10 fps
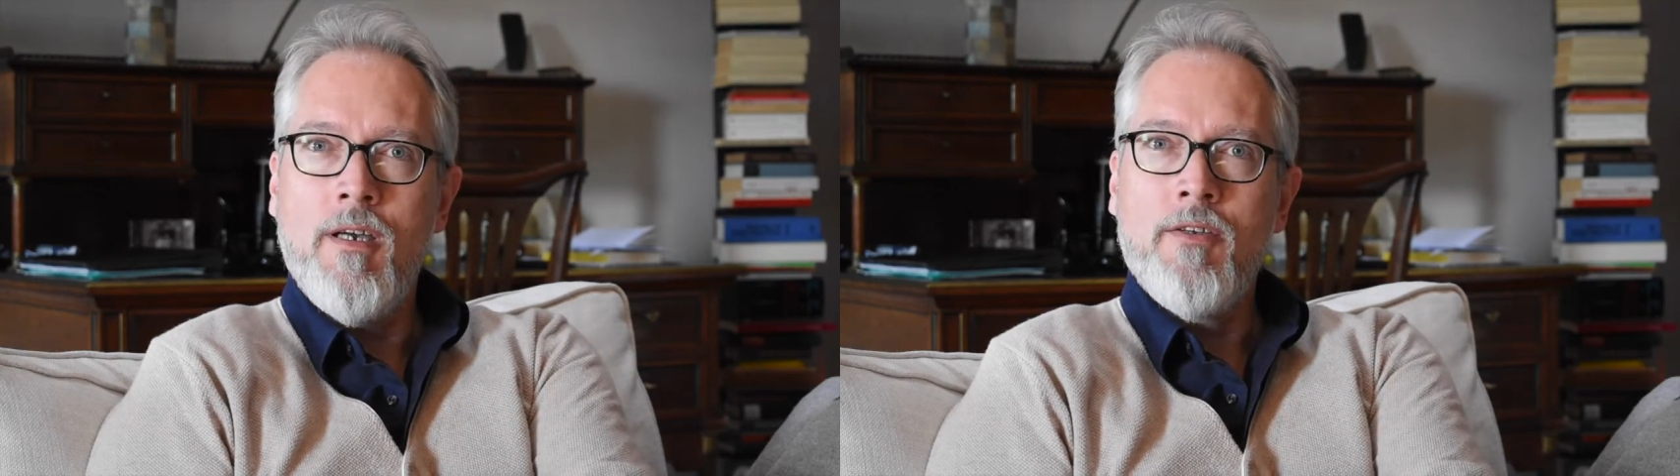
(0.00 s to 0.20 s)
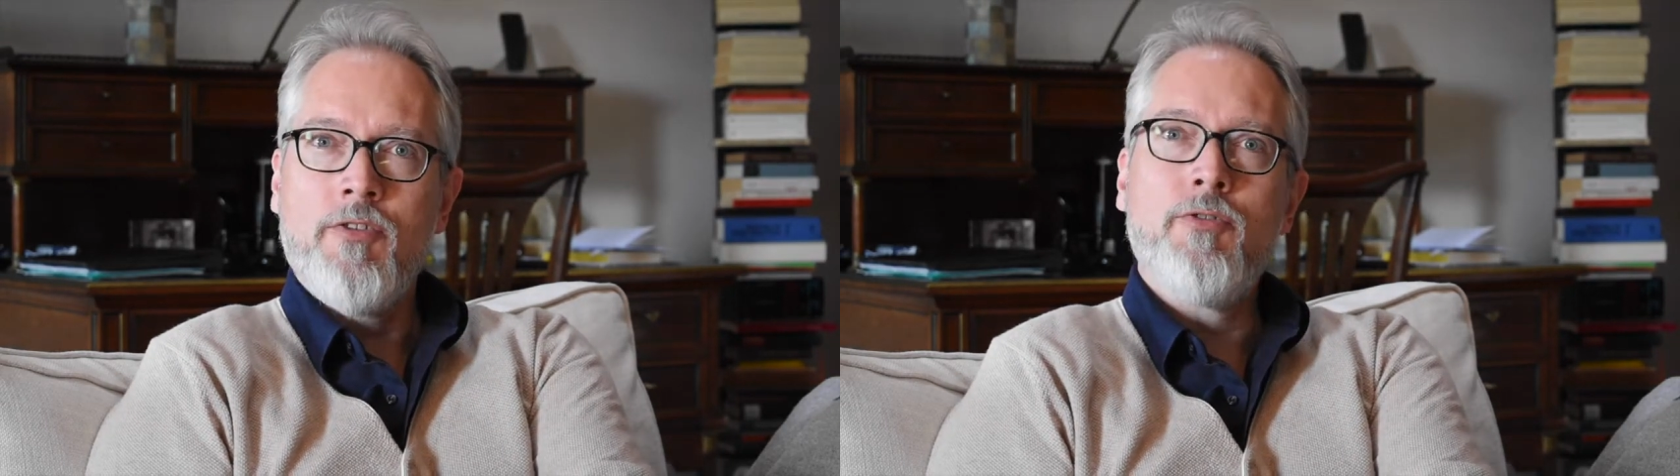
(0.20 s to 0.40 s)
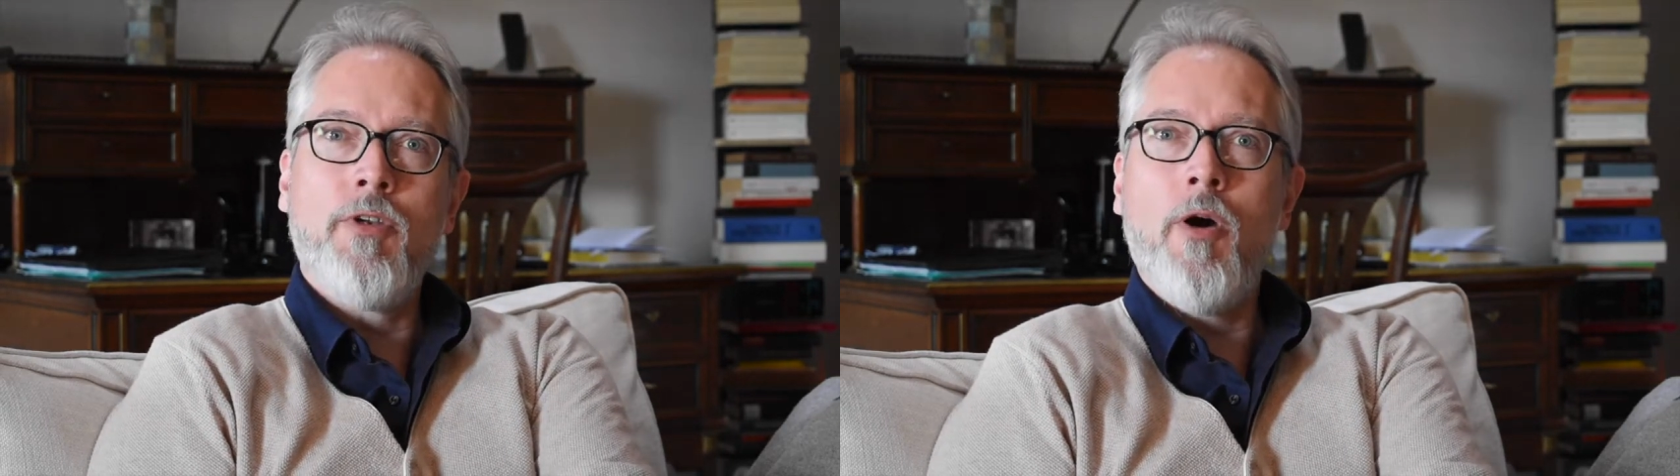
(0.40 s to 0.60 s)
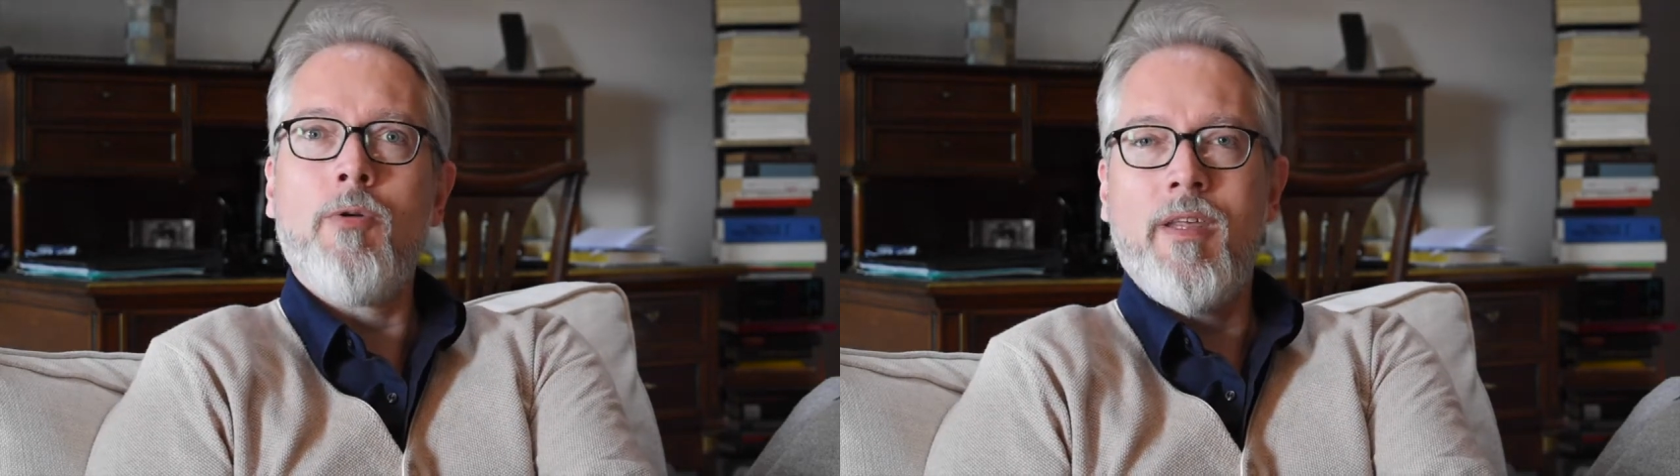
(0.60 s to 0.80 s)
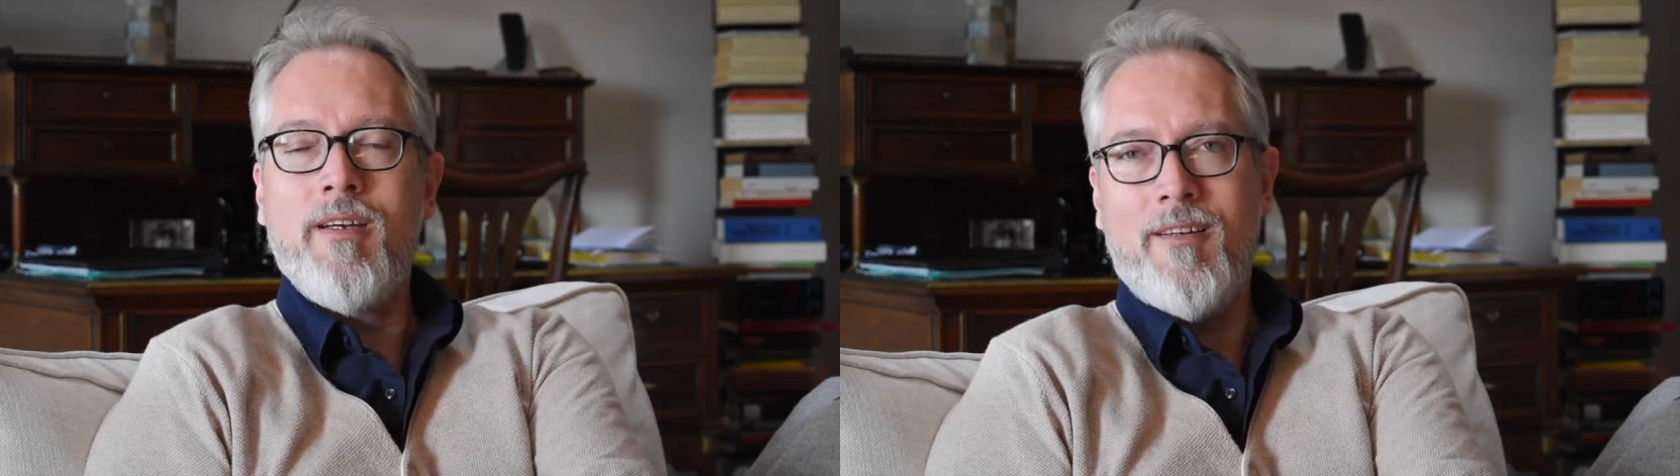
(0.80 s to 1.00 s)
You know
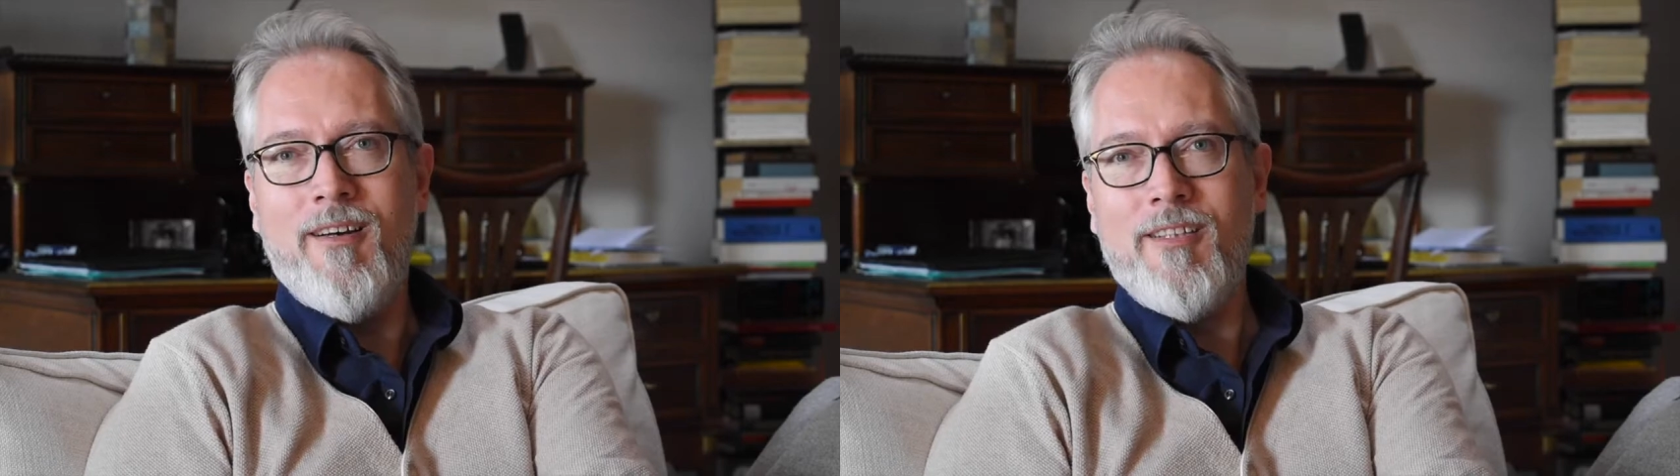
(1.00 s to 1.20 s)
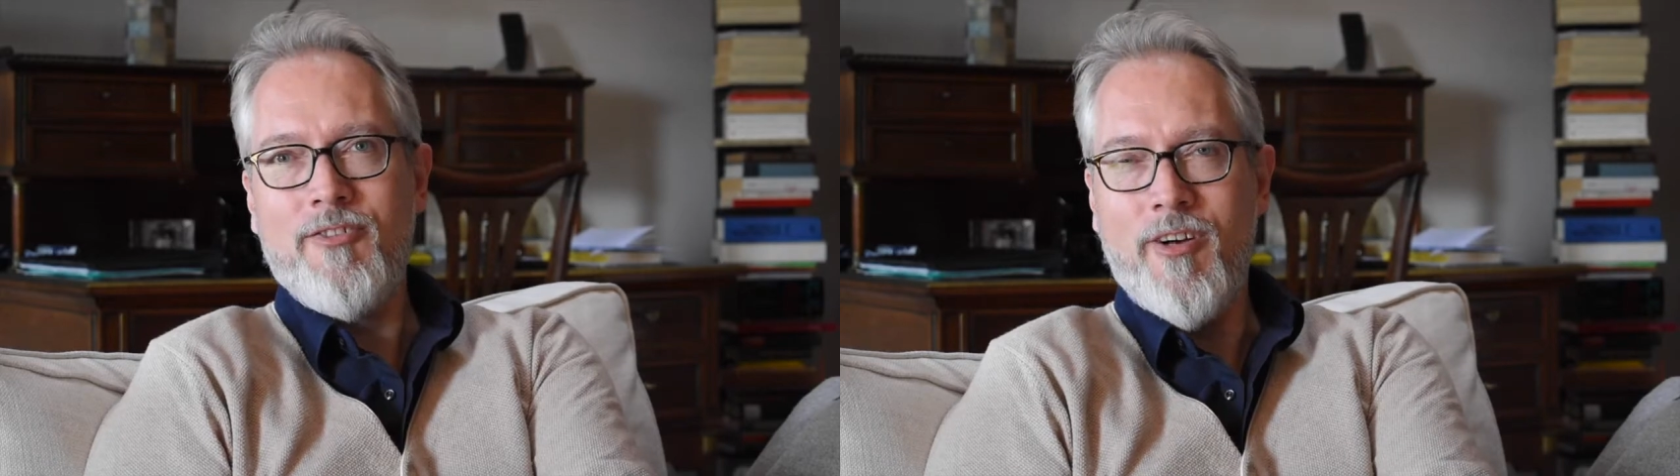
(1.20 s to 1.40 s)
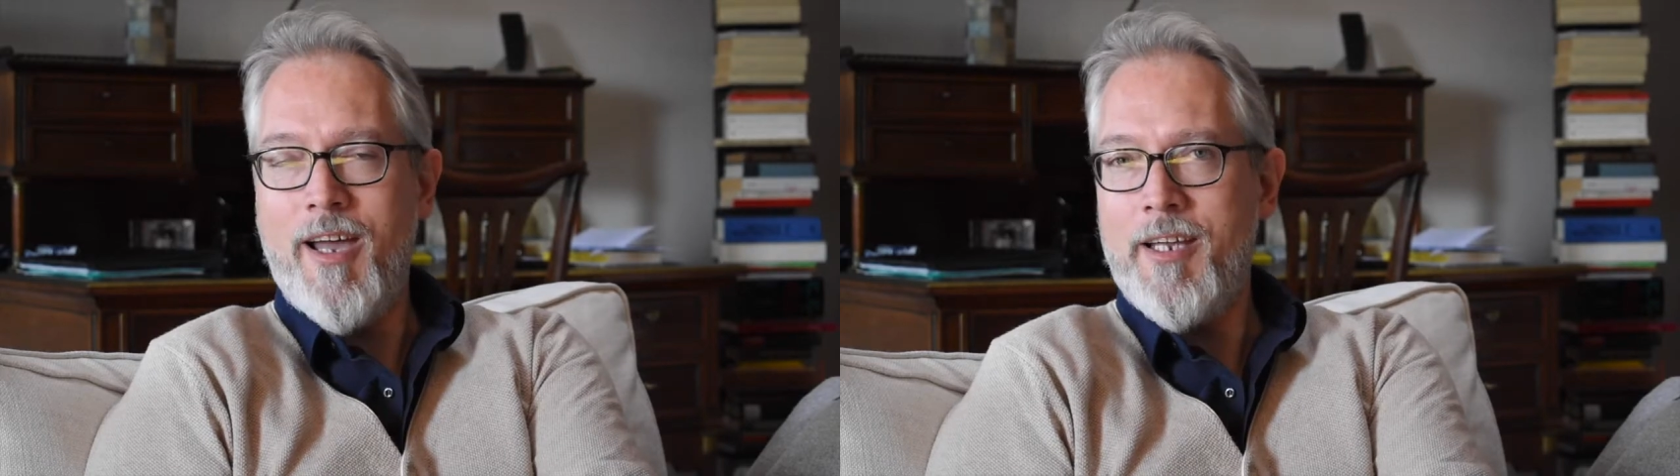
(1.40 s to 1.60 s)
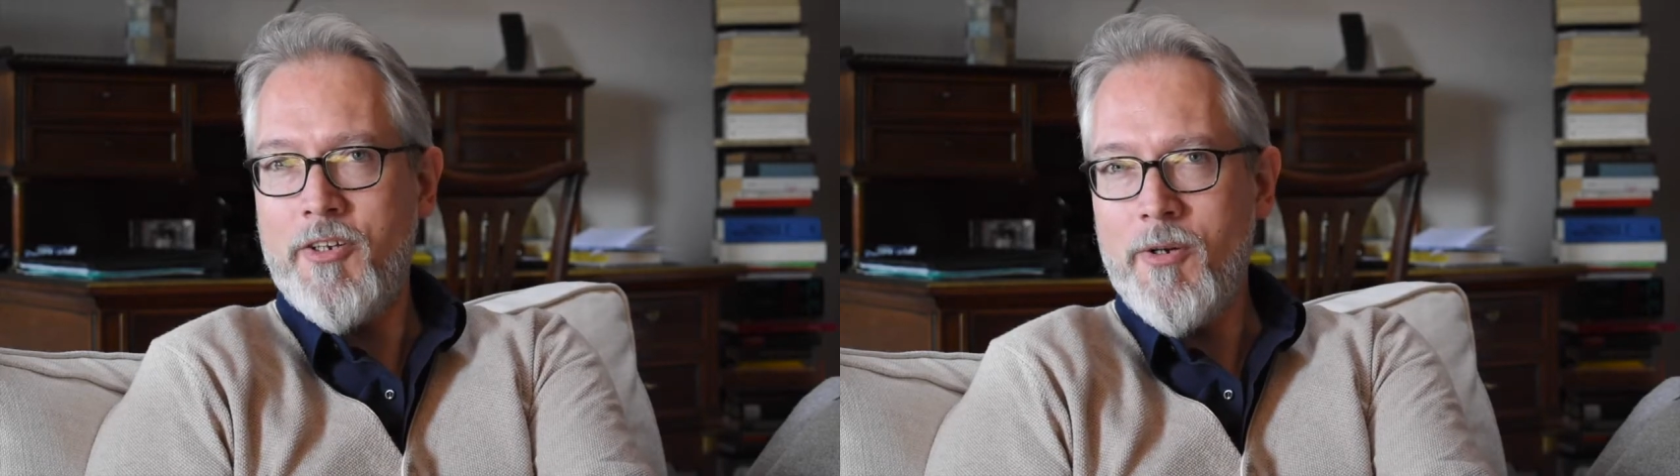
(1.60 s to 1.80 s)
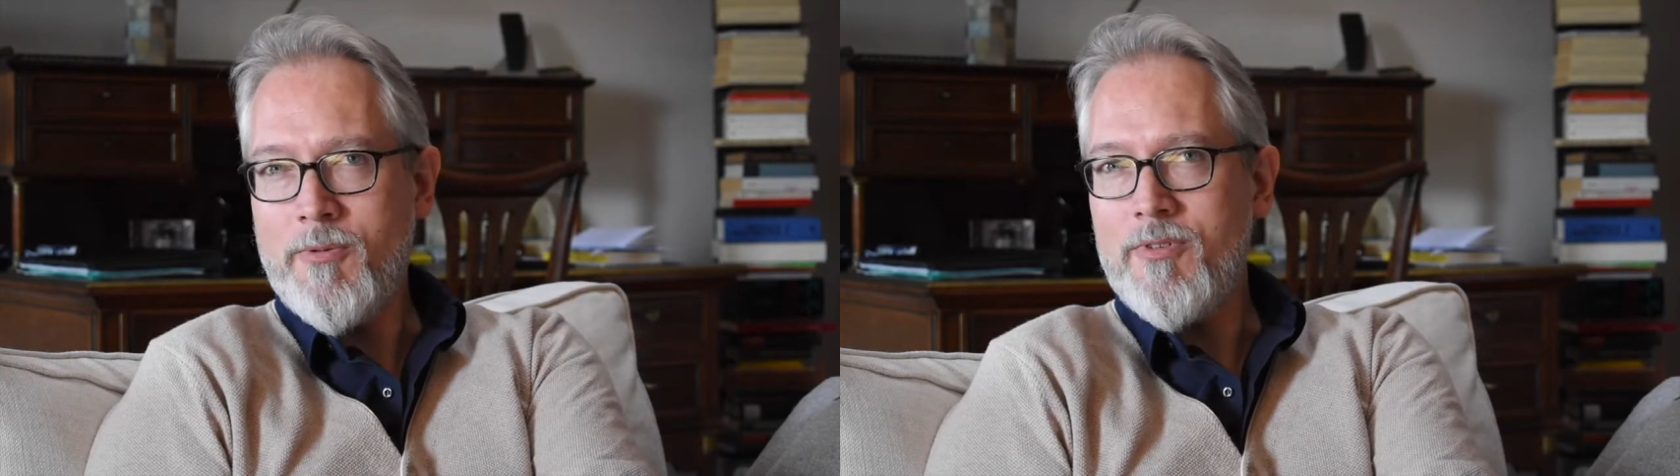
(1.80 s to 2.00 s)
their culture, I
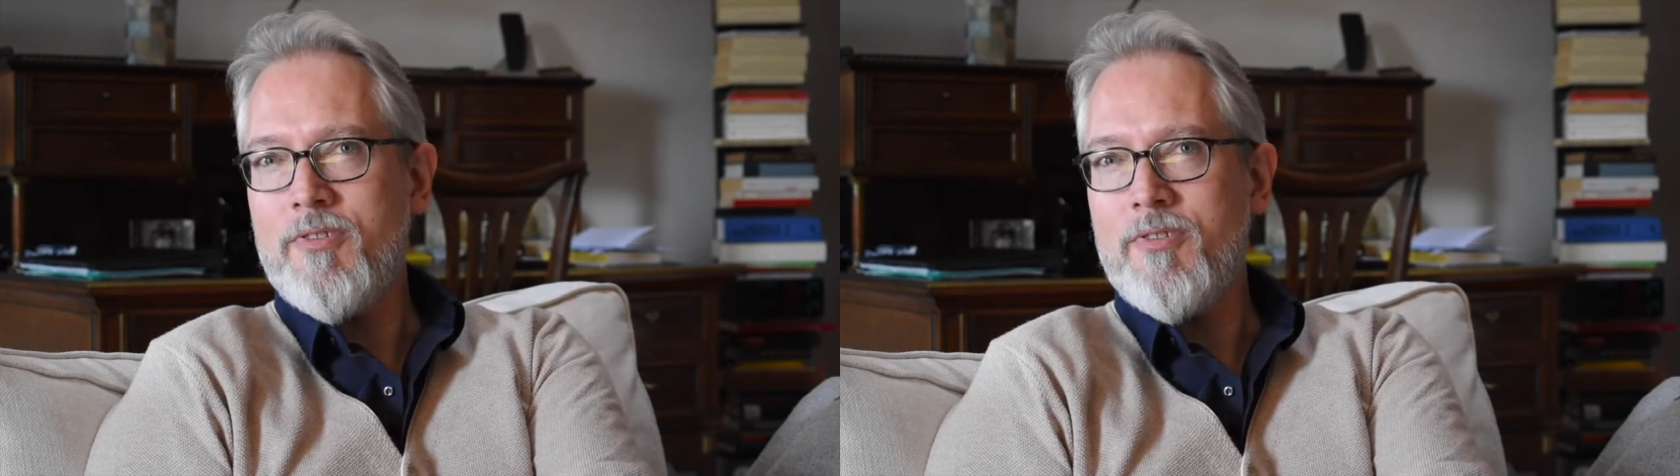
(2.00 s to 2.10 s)
don't.